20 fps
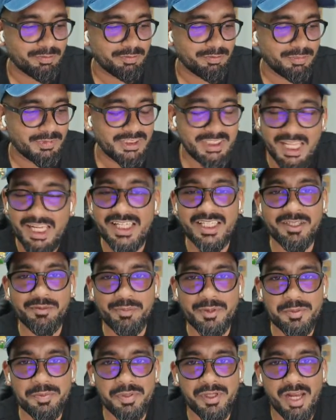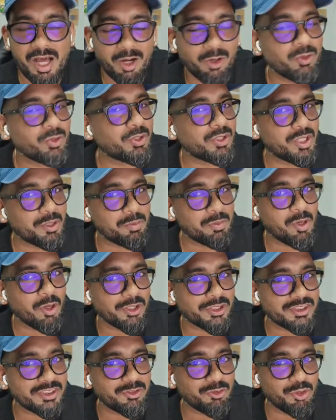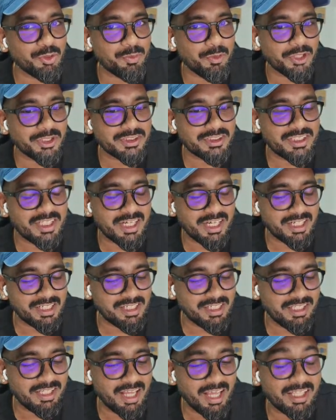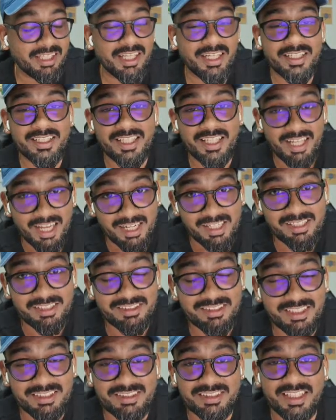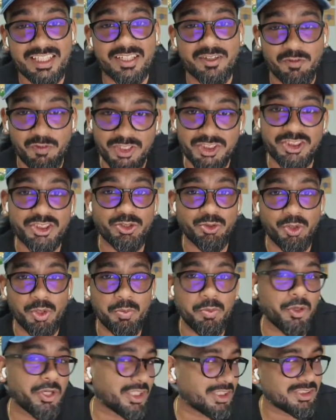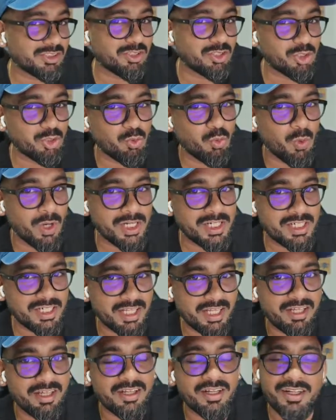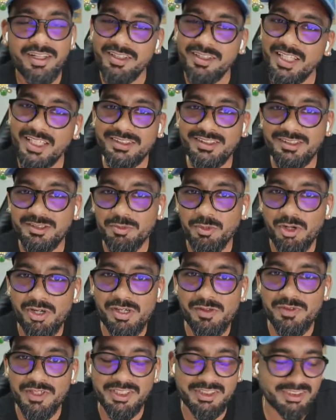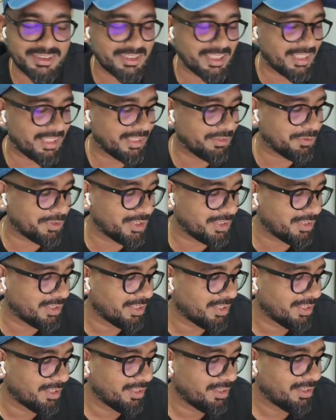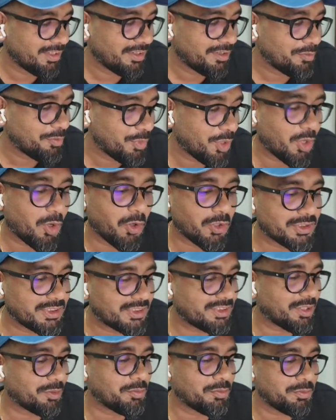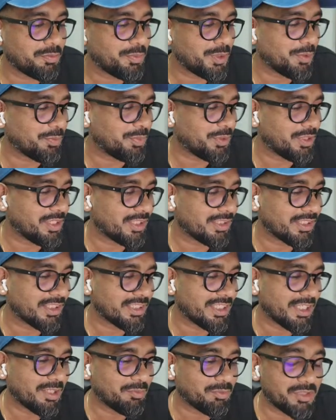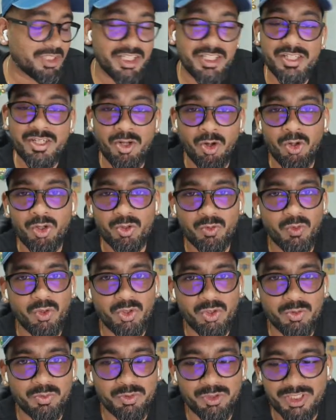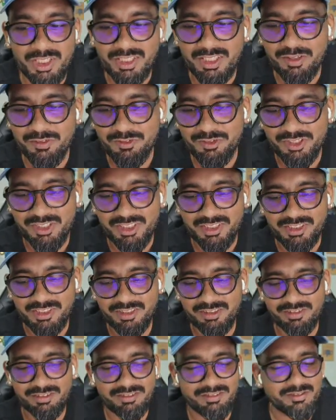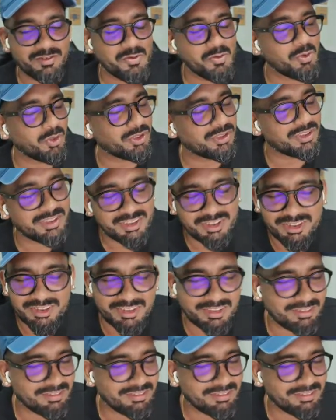telling people how to deploy story points correctly, and at the end is they saying one story point is equal to 1 day. That's the model we are staying with, because some people in the team did not want to put an effort in it. It was just